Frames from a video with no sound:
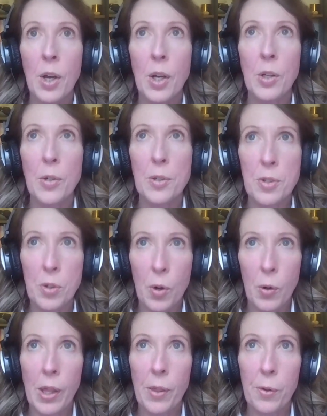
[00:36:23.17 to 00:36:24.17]
You're
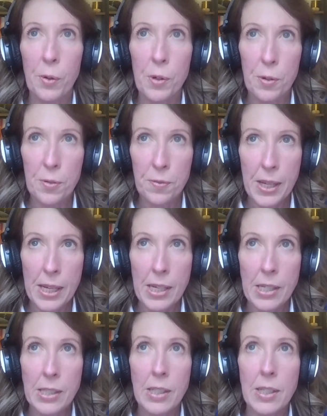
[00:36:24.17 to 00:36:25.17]
scrolling through your
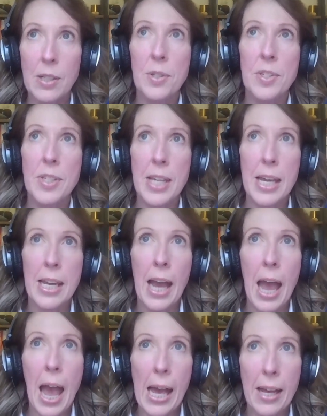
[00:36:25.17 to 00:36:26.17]
feed, you're seeing
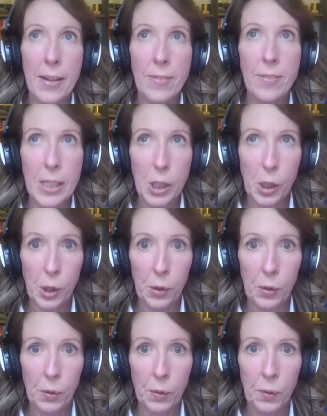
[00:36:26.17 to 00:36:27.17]
a
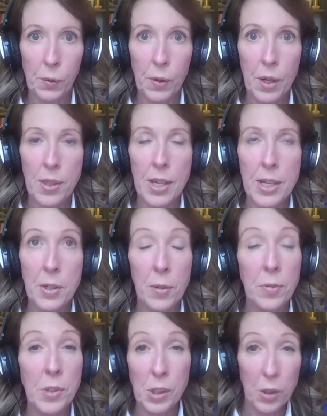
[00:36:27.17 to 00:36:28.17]
video that's
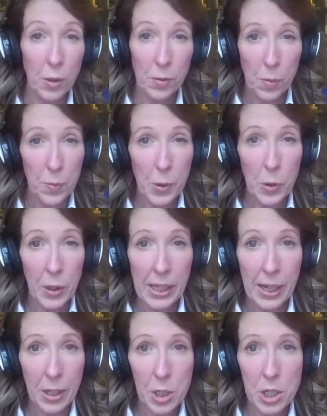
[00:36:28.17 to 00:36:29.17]
often not from your
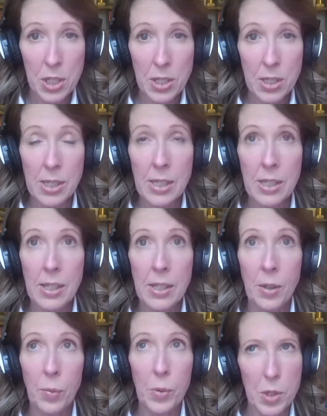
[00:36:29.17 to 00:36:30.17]
connections,
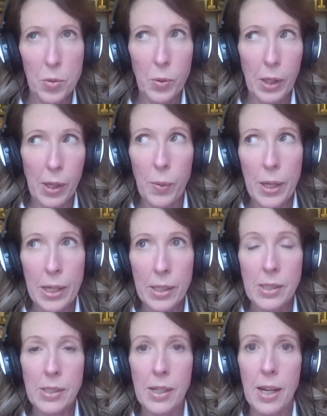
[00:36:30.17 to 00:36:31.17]
which is really
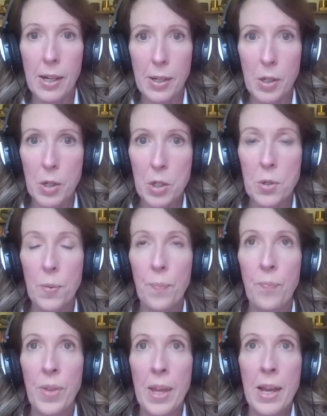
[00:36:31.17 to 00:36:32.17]
weird and unusual,
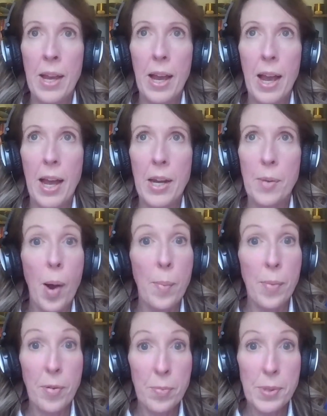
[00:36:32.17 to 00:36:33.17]
and it might
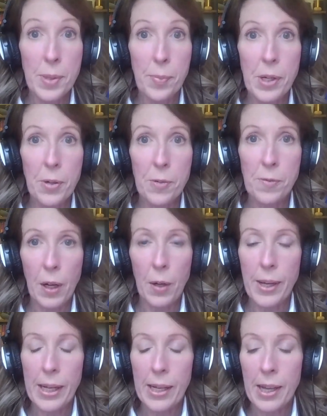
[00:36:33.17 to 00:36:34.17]
be from somebody you're
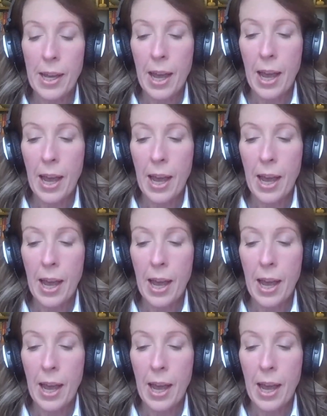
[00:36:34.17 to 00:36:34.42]
following,